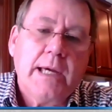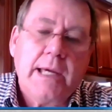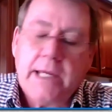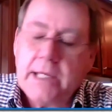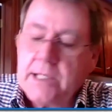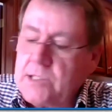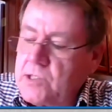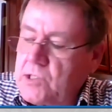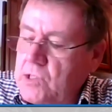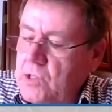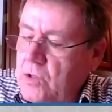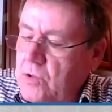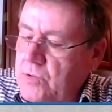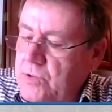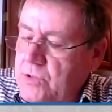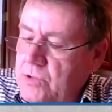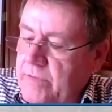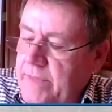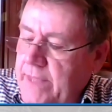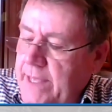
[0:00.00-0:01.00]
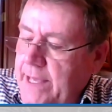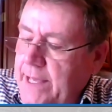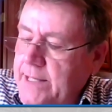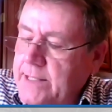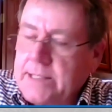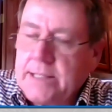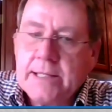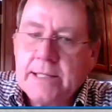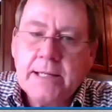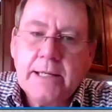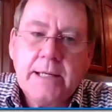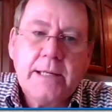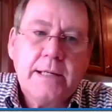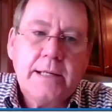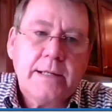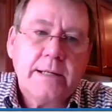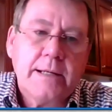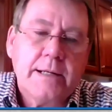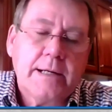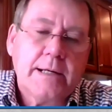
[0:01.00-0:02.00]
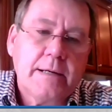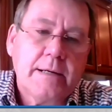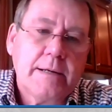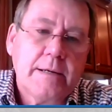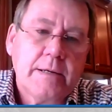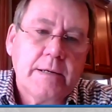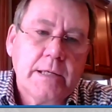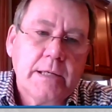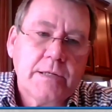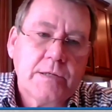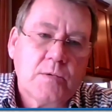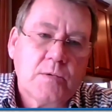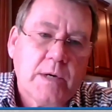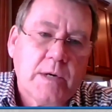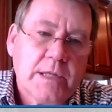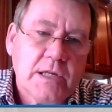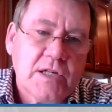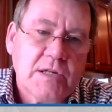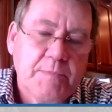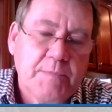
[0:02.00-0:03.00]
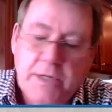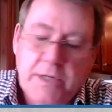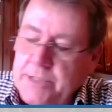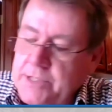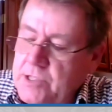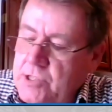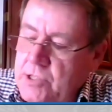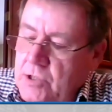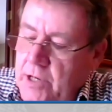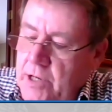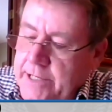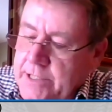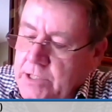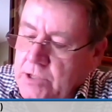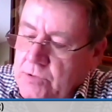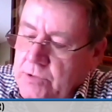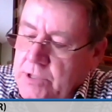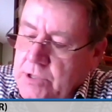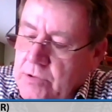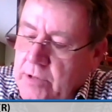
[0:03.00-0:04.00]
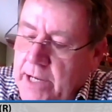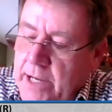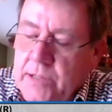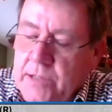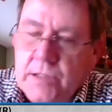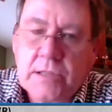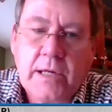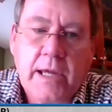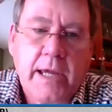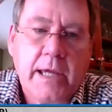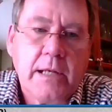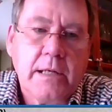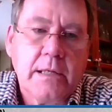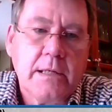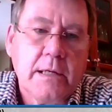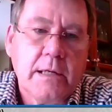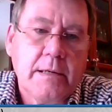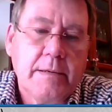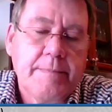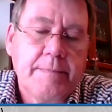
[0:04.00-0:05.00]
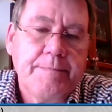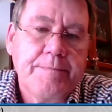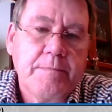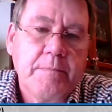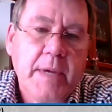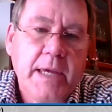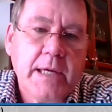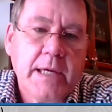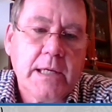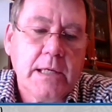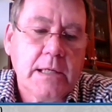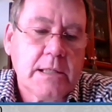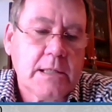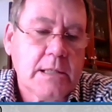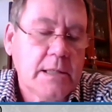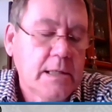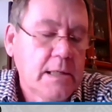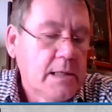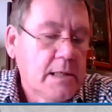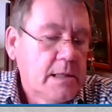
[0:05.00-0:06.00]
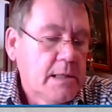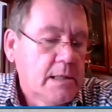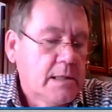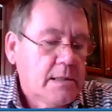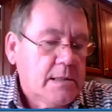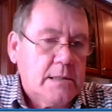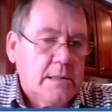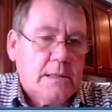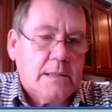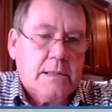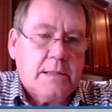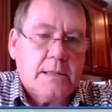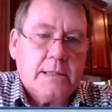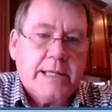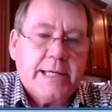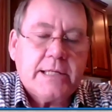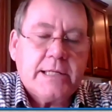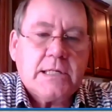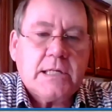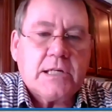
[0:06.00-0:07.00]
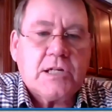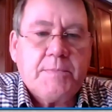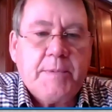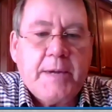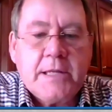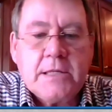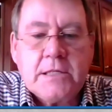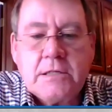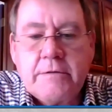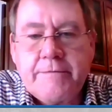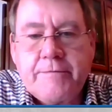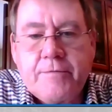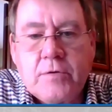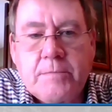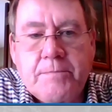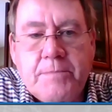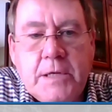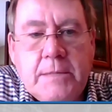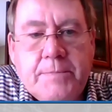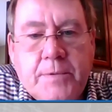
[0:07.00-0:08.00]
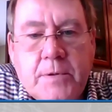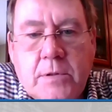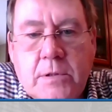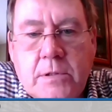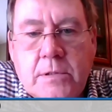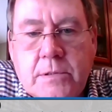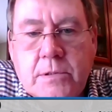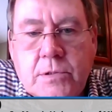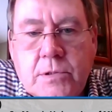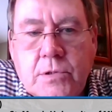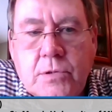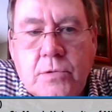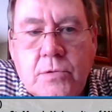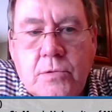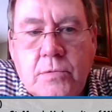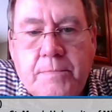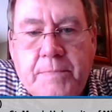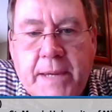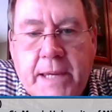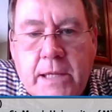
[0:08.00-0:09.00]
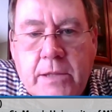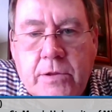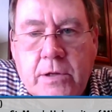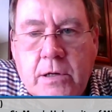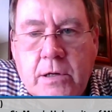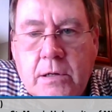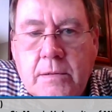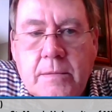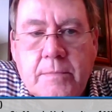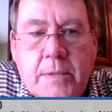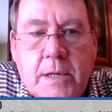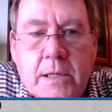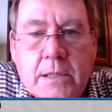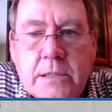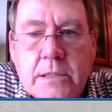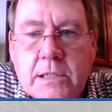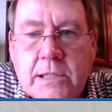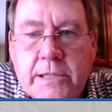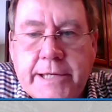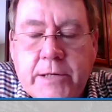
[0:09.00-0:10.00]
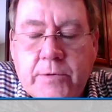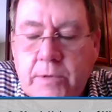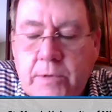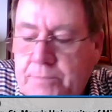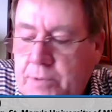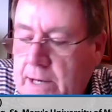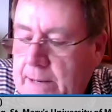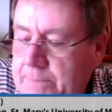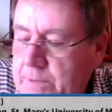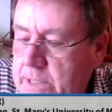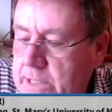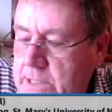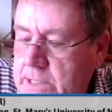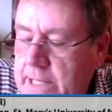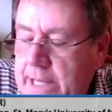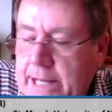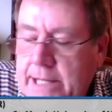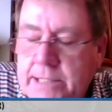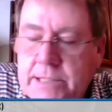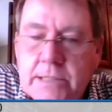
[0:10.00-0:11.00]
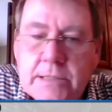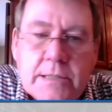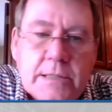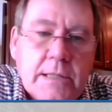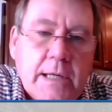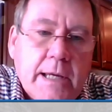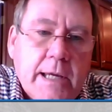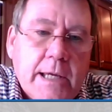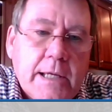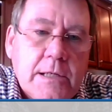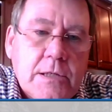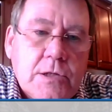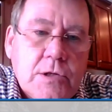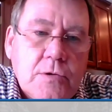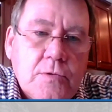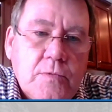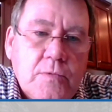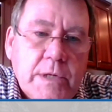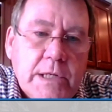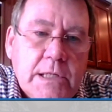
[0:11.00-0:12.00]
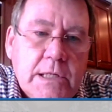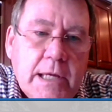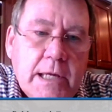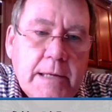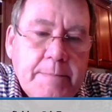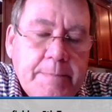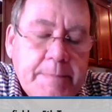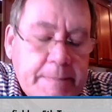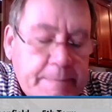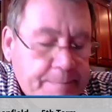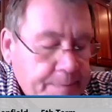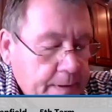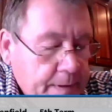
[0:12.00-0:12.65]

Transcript: And so, to that uh, is what this bill is trying to address and uh, make it uh, less expensive for people to pay their delinquent property taxes and to redeem